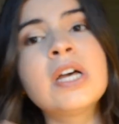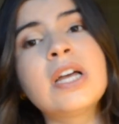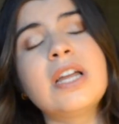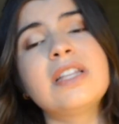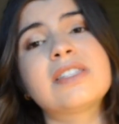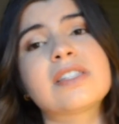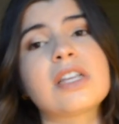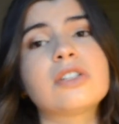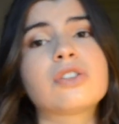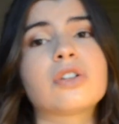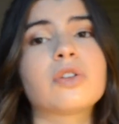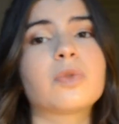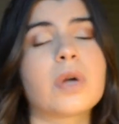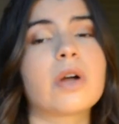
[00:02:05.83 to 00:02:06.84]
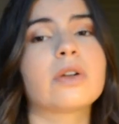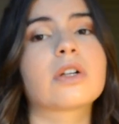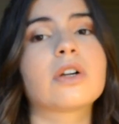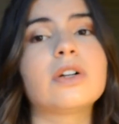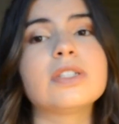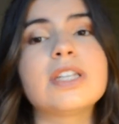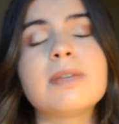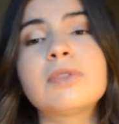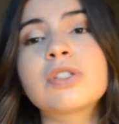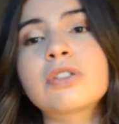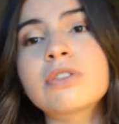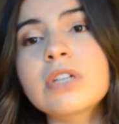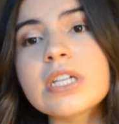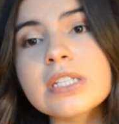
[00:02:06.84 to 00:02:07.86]
It's centered around a girl named
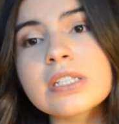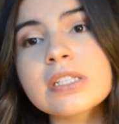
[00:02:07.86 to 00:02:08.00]
Tris.